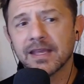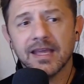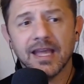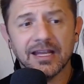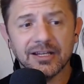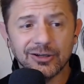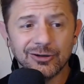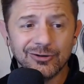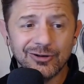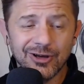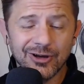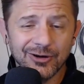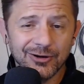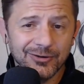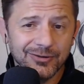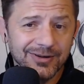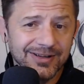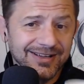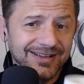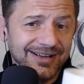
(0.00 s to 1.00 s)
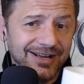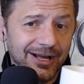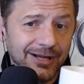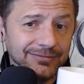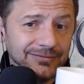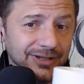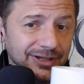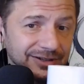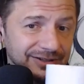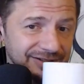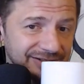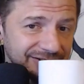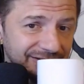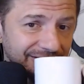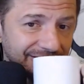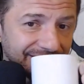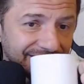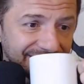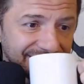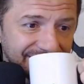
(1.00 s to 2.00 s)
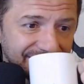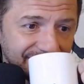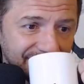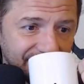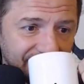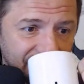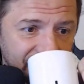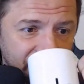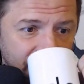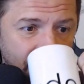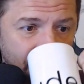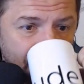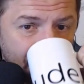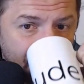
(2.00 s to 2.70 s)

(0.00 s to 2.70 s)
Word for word: And you know, I'm going to start. Let's do this.